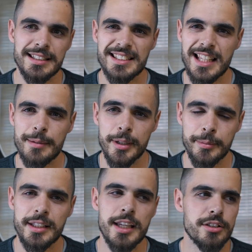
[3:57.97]
the same
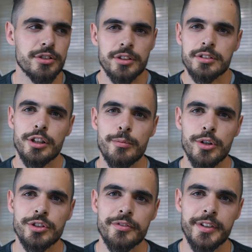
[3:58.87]
limitations on slow
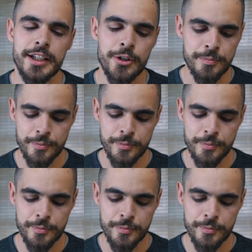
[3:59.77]
motion video.